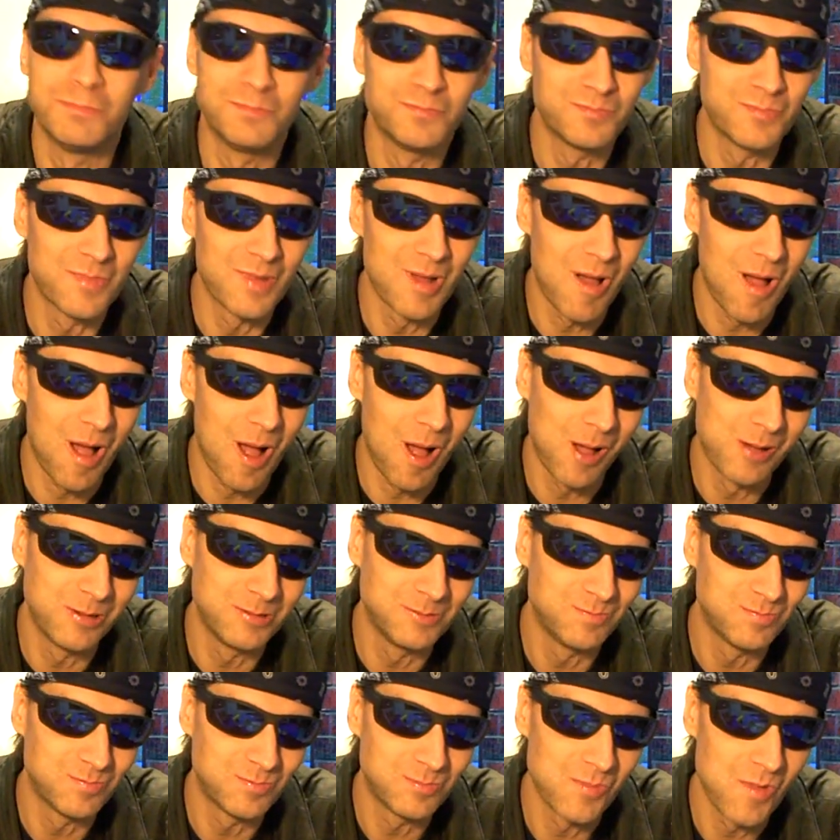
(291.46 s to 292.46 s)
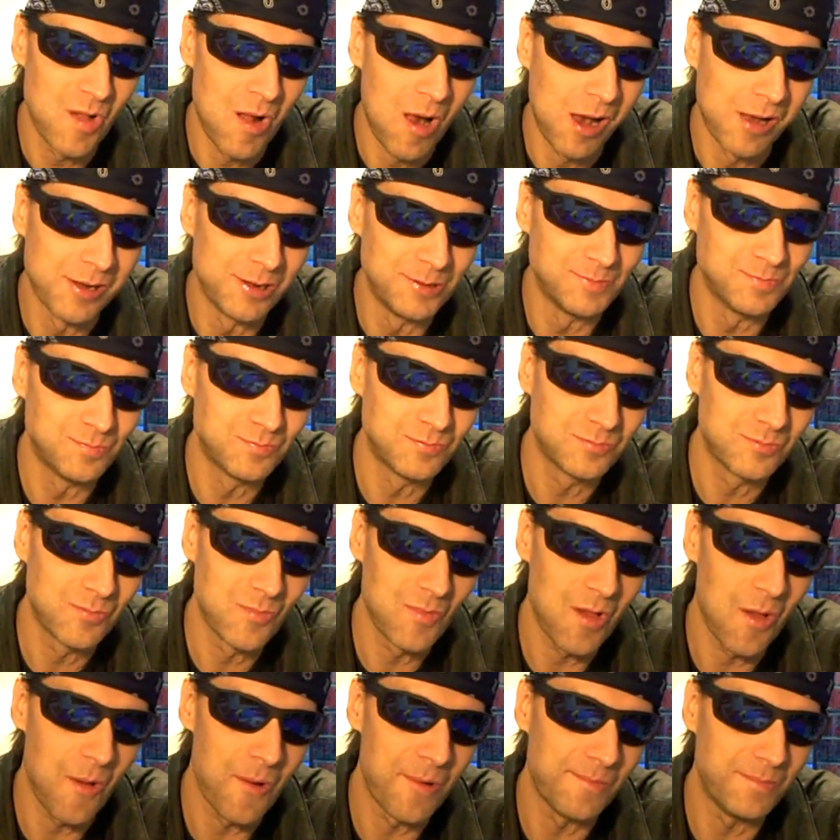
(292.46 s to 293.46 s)
You like Red socks to wear?
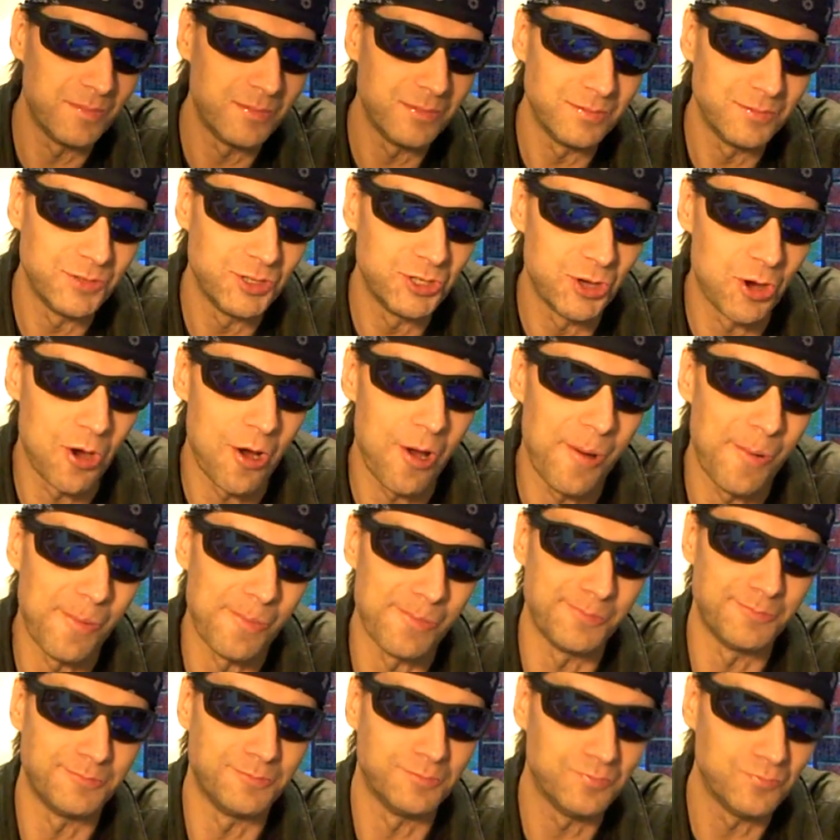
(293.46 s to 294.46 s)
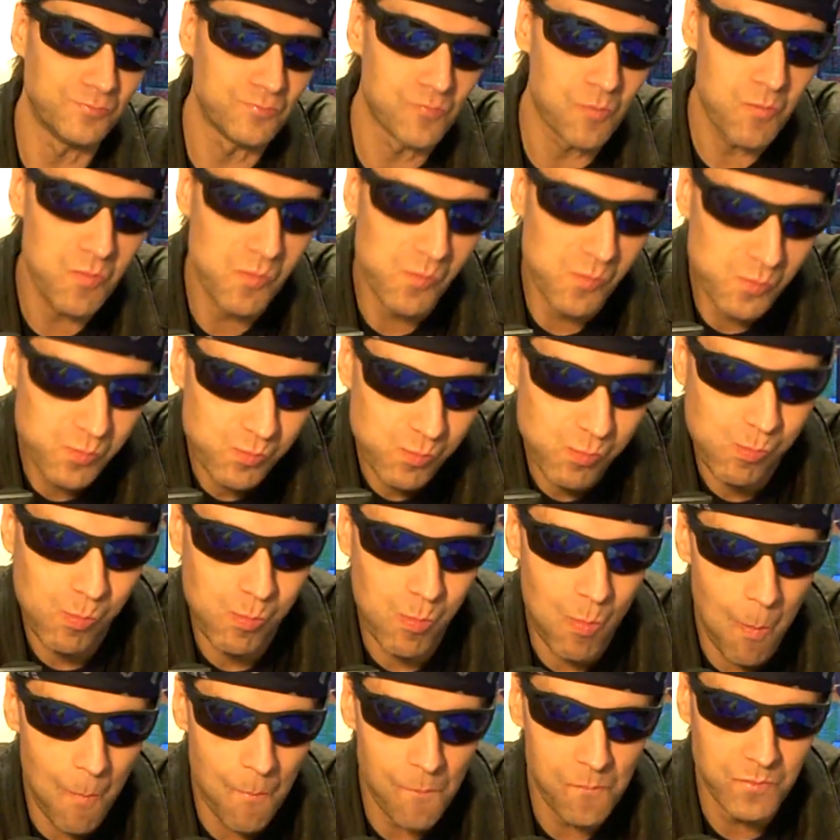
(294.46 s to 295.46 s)
Sure. Uh,
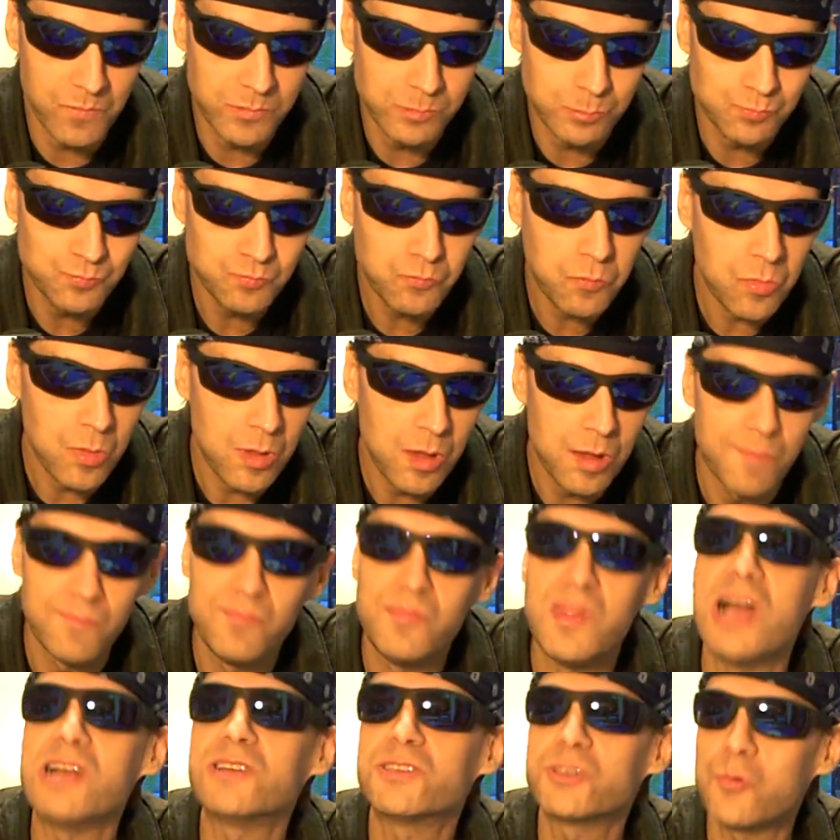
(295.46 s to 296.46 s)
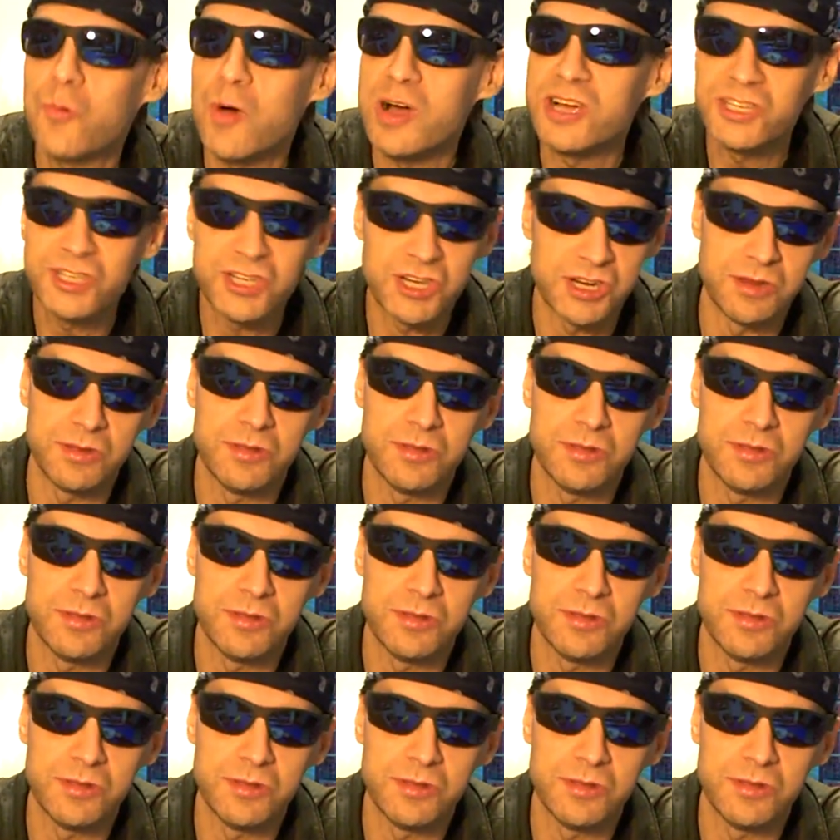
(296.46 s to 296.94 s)
you don't own any of that Next red. question.